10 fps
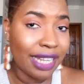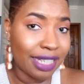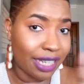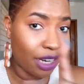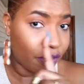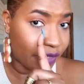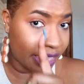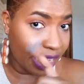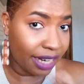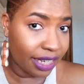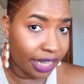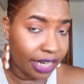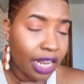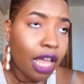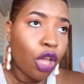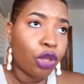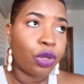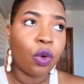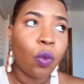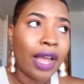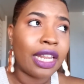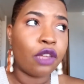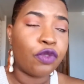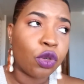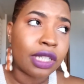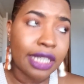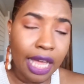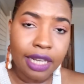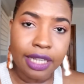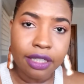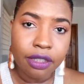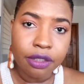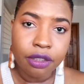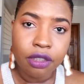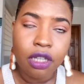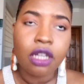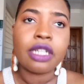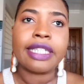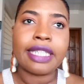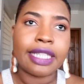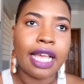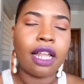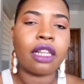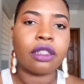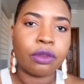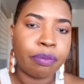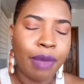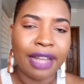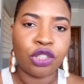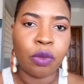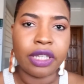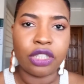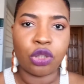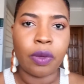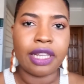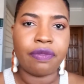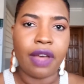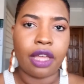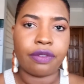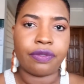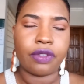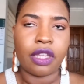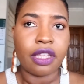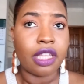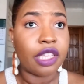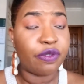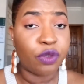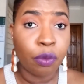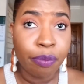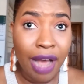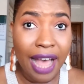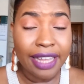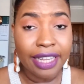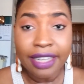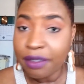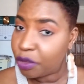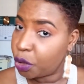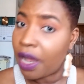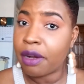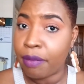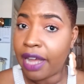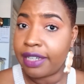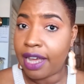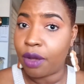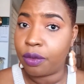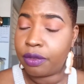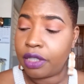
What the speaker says: instead of selling it. You wait. If you selling, sell by 2025. If you're buying, try to buy now.